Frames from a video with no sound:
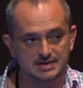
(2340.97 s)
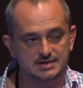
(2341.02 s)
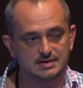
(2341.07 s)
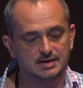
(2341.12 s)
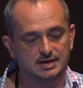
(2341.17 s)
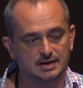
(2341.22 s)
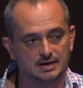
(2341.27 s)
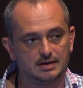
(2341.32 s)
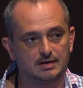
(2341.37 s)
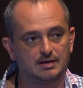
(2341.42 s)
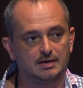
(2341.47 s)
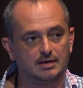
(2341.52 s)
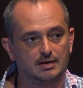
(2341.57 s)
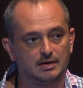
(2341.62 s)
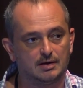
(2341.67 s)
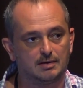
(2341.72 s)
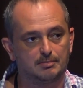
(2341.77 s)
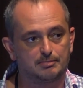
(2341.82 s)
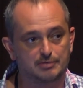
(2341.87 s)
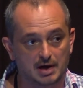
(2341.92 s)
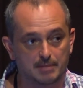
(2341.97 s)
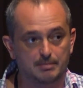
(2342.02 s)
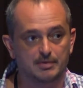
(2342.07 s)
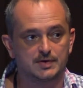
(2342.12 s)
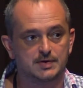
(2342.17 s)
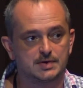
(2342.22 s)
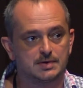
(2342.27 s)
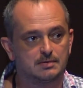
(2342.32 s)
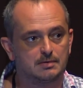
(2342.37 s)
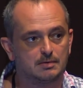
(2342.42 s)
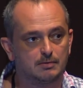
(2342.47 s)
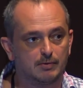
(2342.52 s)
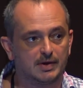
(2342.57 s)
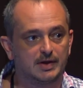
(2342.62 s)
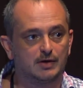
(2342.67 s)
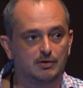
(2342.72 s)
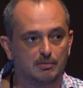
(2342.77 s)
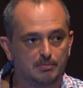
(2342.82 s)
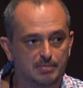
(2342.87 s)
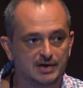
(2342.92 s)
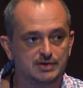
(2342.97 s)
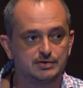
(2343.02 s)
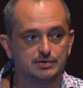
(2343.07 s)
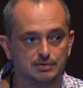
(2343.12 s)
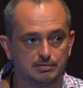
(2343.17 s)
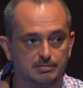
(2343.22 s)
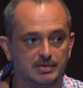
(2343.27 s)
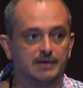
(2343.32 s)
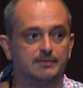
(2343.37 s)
in primates when compared to human.